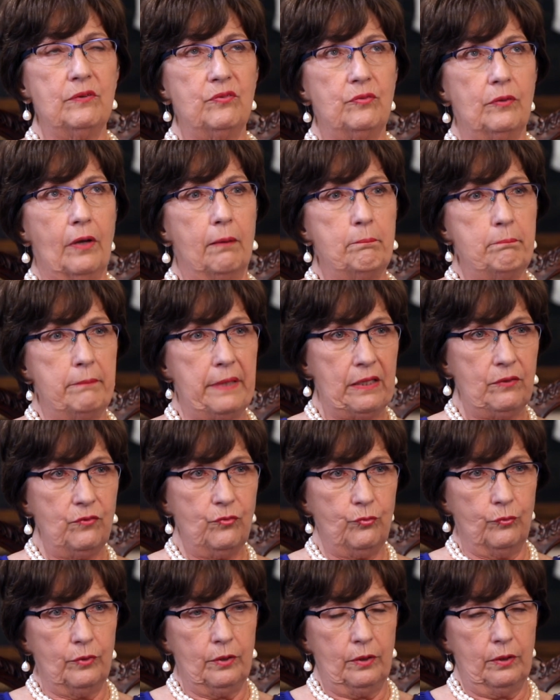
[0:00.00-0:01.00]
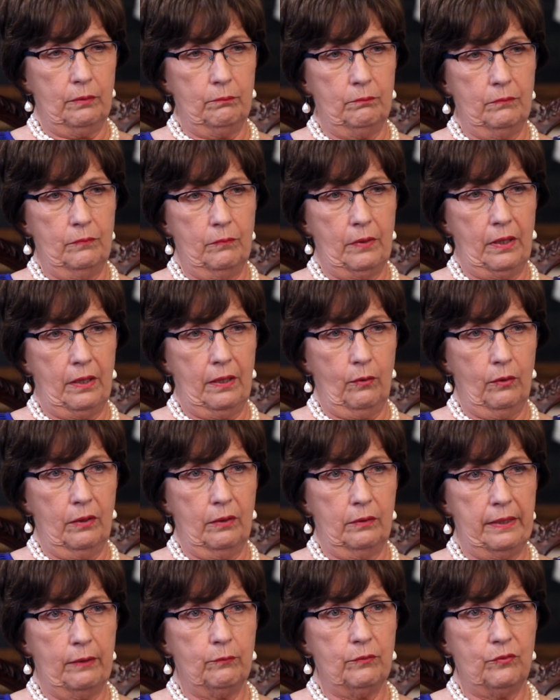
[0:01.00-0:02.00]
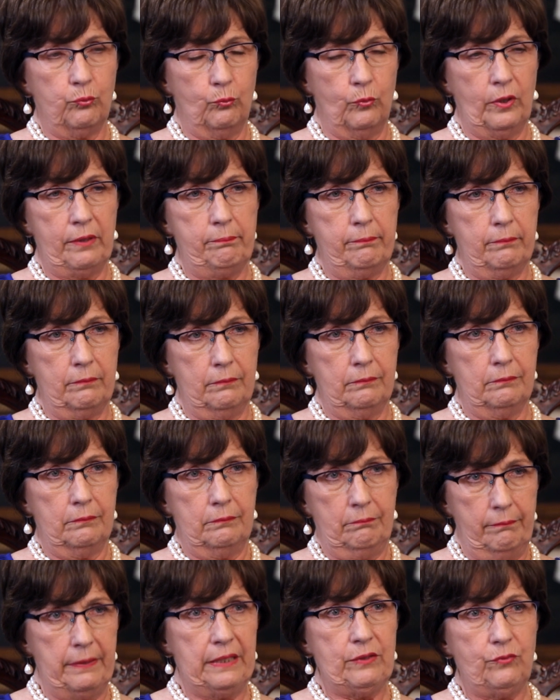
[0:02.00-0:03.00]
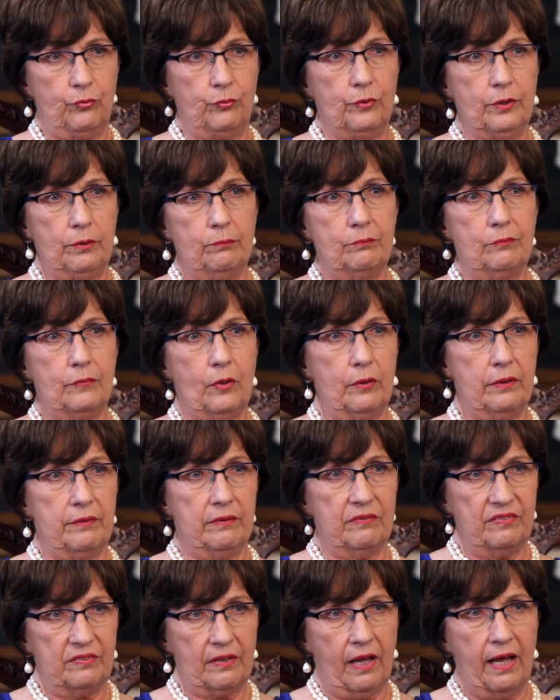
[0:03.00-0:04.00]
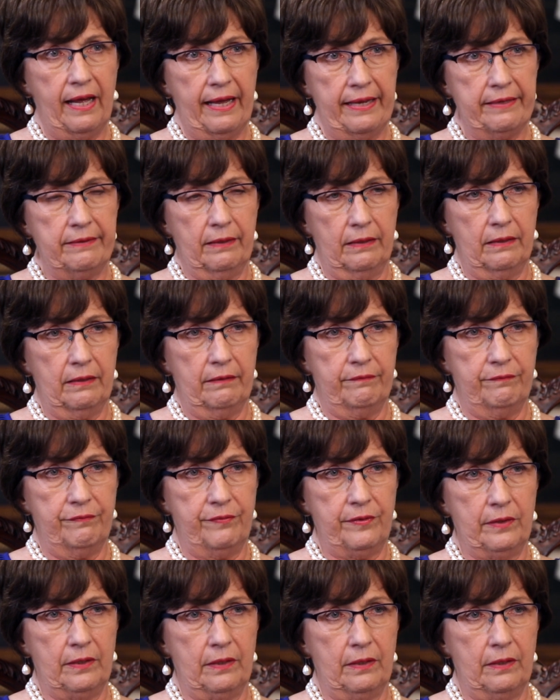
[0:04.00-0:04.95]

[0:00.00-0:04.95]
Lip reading: was a men's room. There was one men's room on the side of